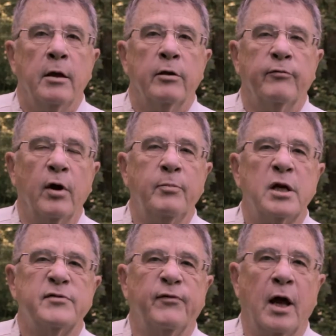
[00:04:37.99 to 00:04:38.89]
The very
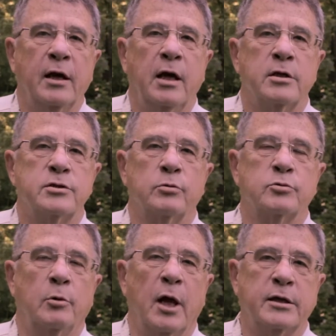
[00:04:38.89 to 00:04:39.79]
best fly
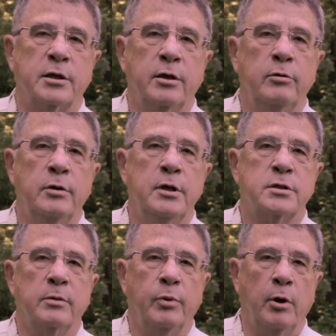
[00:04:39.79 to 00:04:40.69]
casters will execute these
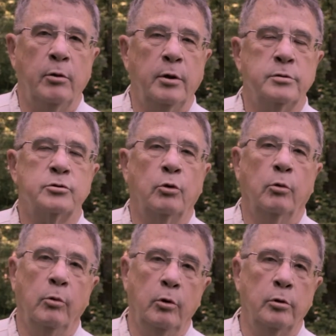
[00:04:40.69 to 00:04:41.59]
components or
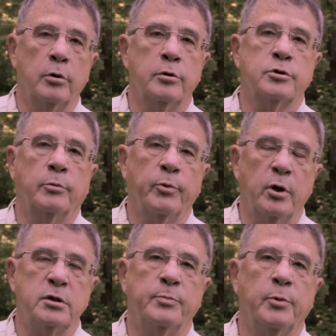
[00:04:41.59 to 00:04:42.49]
rules or
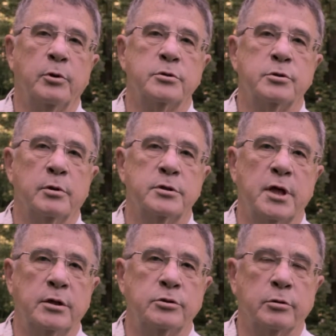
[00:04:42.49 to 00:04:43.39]
principles or
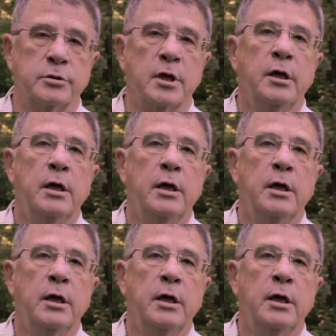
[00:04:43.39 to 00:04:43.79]
essentials